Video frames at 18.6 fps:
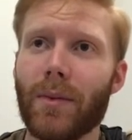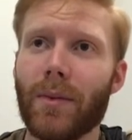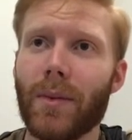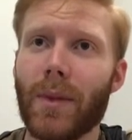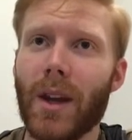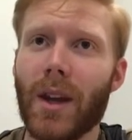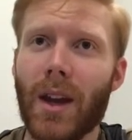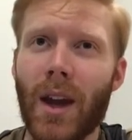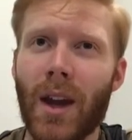
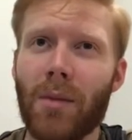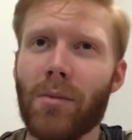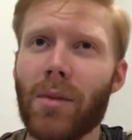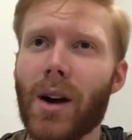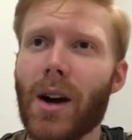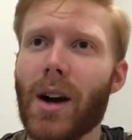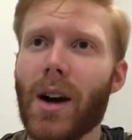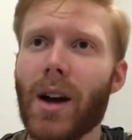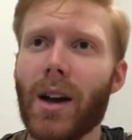they came
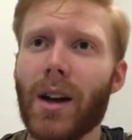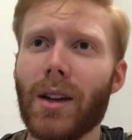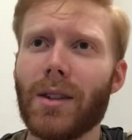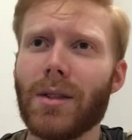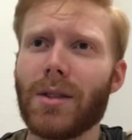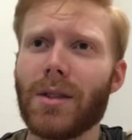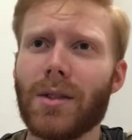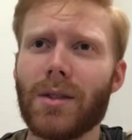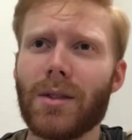by
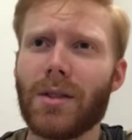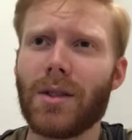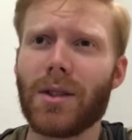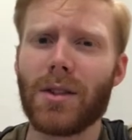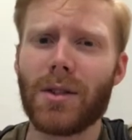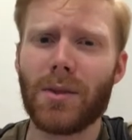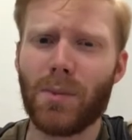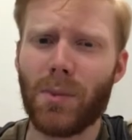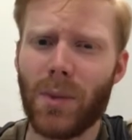just
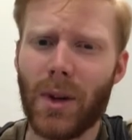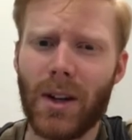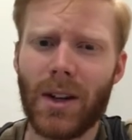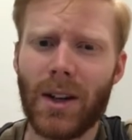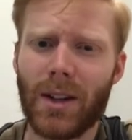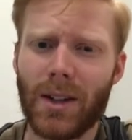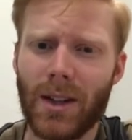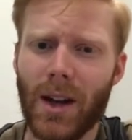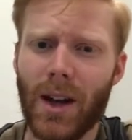
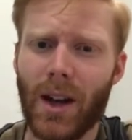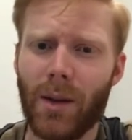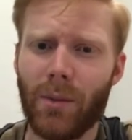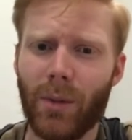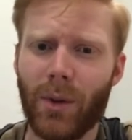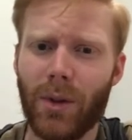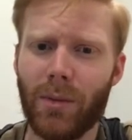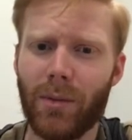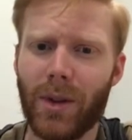spending
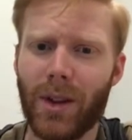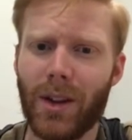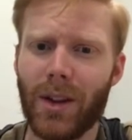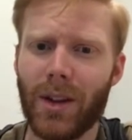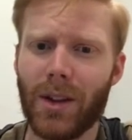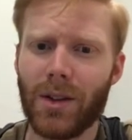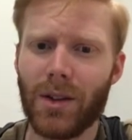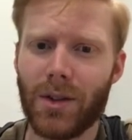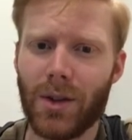time with me
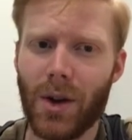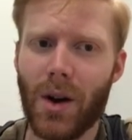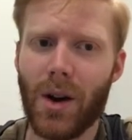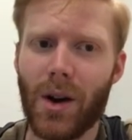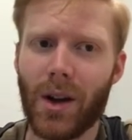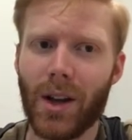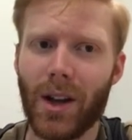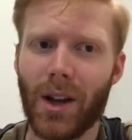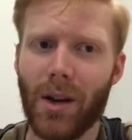and
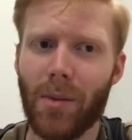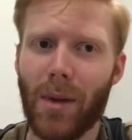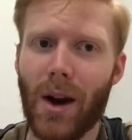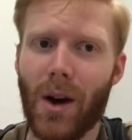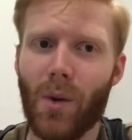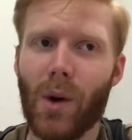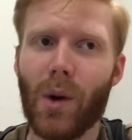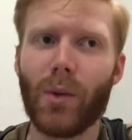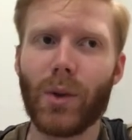talking
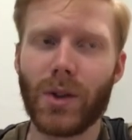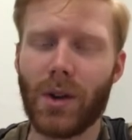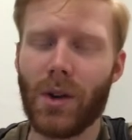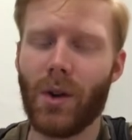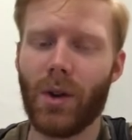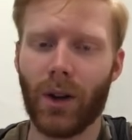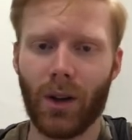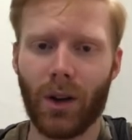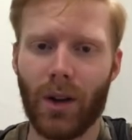about what was
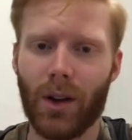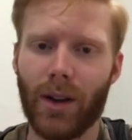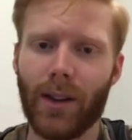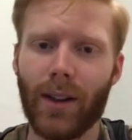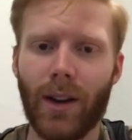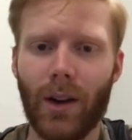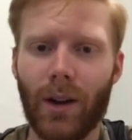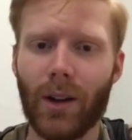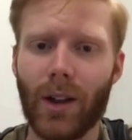going on
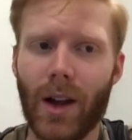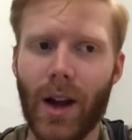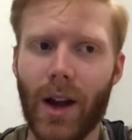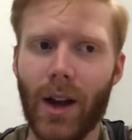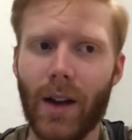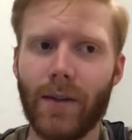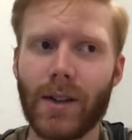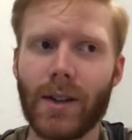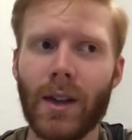in their
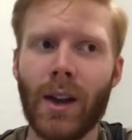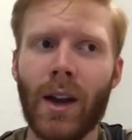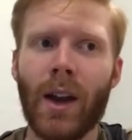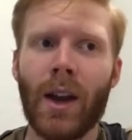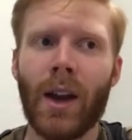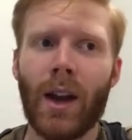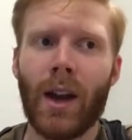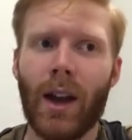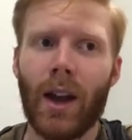lives,
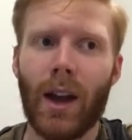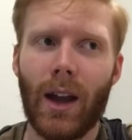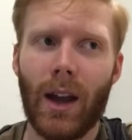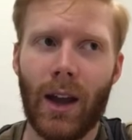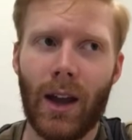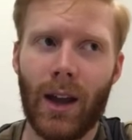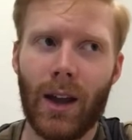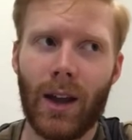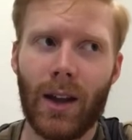
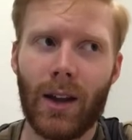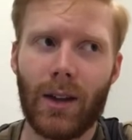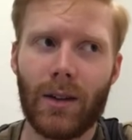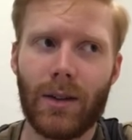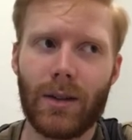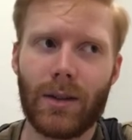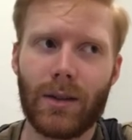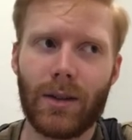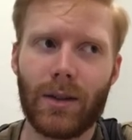
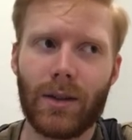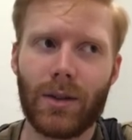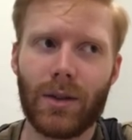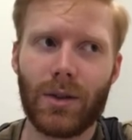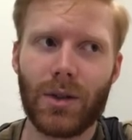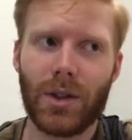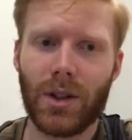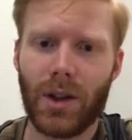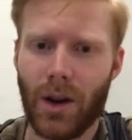and
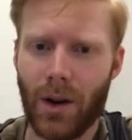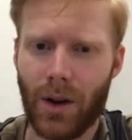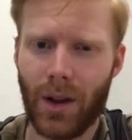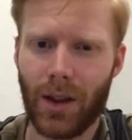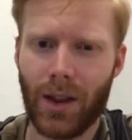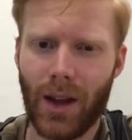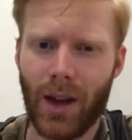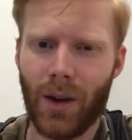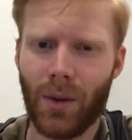
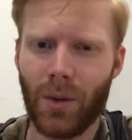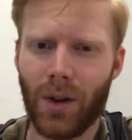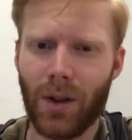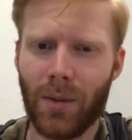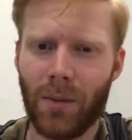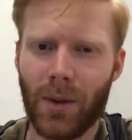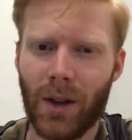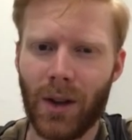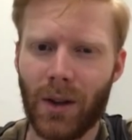sharing that
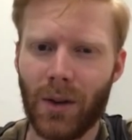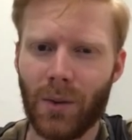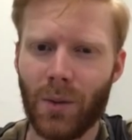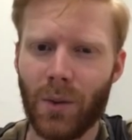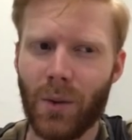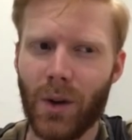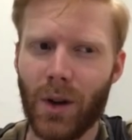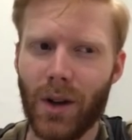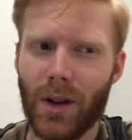with me
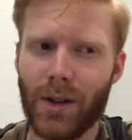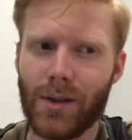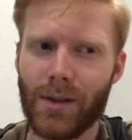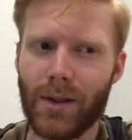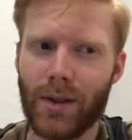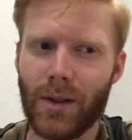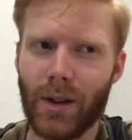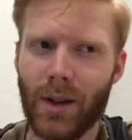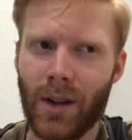
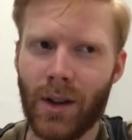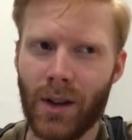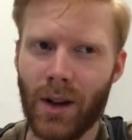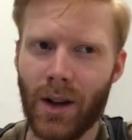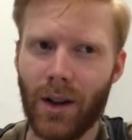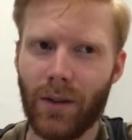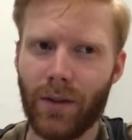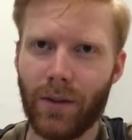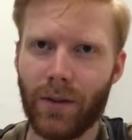was
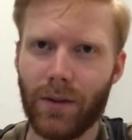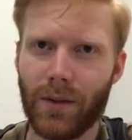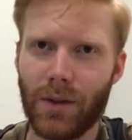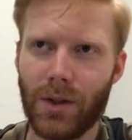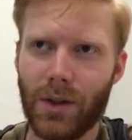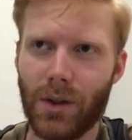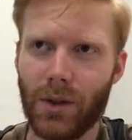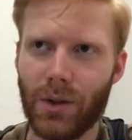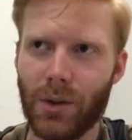enough
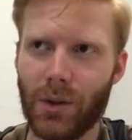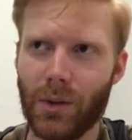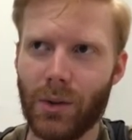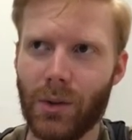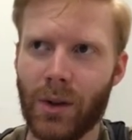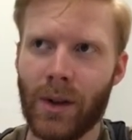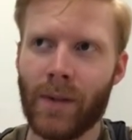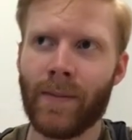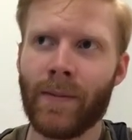
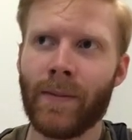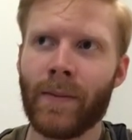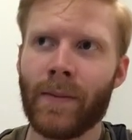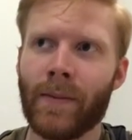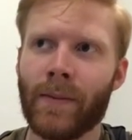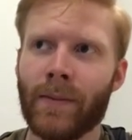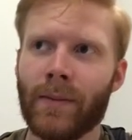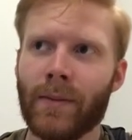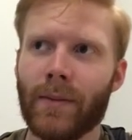to
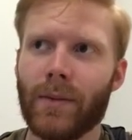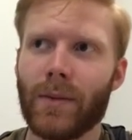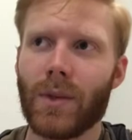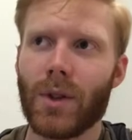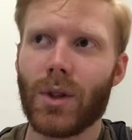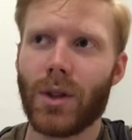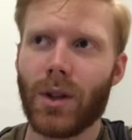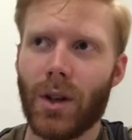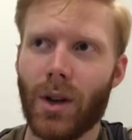
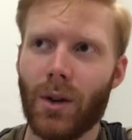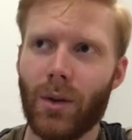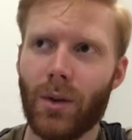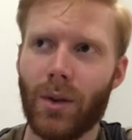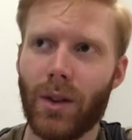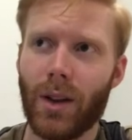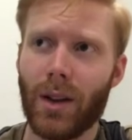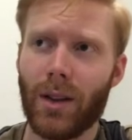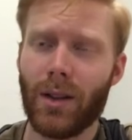
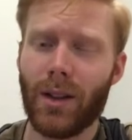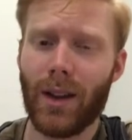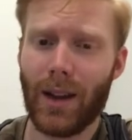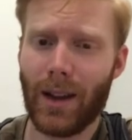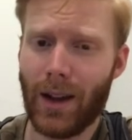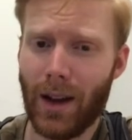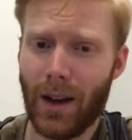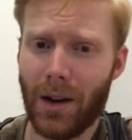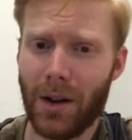show that they
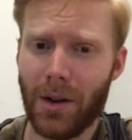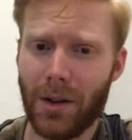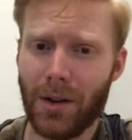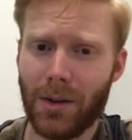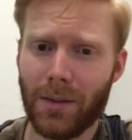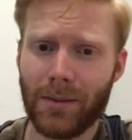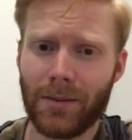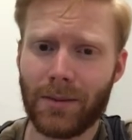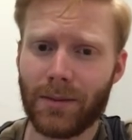
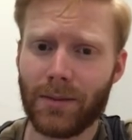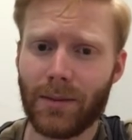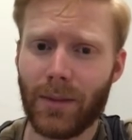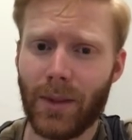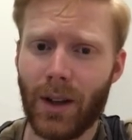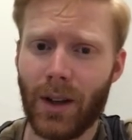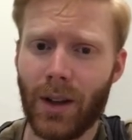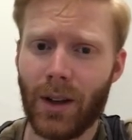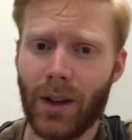cared,
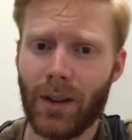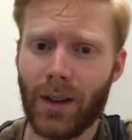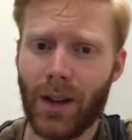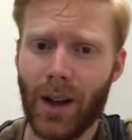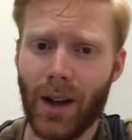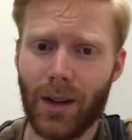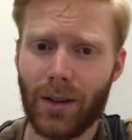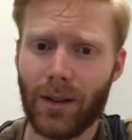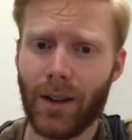and
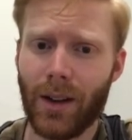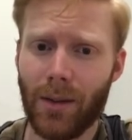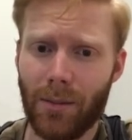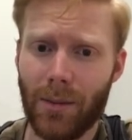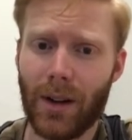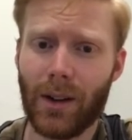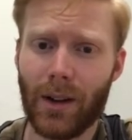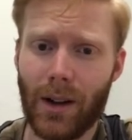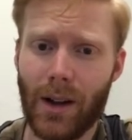that
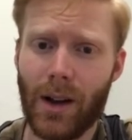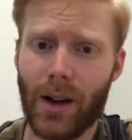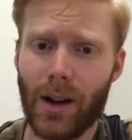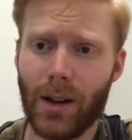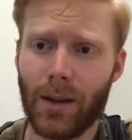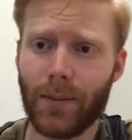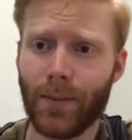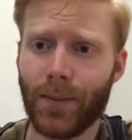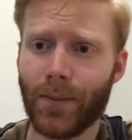meant a lot.